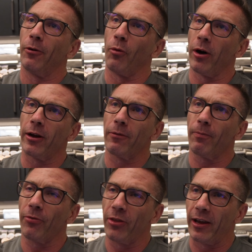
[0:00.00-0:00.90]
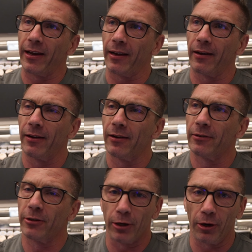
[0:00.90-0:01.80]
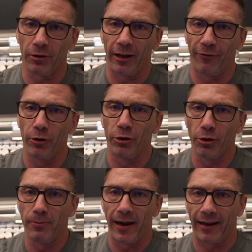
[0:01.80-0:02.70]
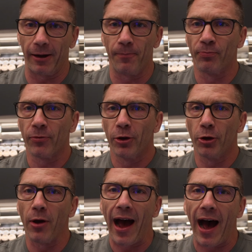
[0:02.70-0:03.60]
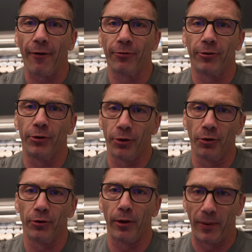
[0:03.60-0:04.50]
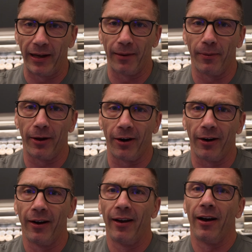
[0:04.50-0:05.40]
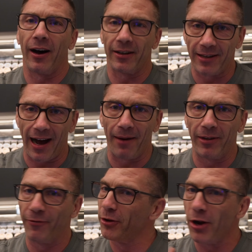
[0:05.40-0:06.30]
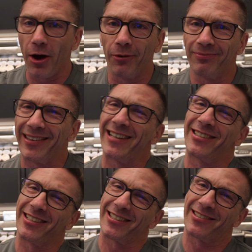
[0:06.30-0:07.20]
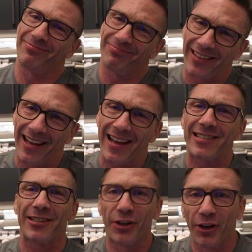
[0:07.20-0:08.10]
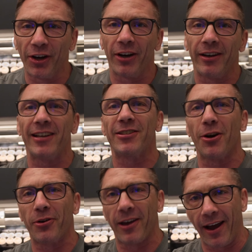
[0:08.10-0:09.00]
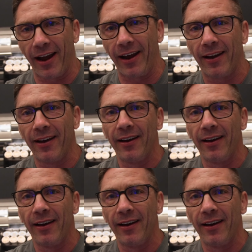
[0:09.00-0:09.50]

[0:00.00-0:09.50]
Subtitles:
one thing to note, if you do make it, you have to do the peanut butter on top. If you don't, it's good, it's okay.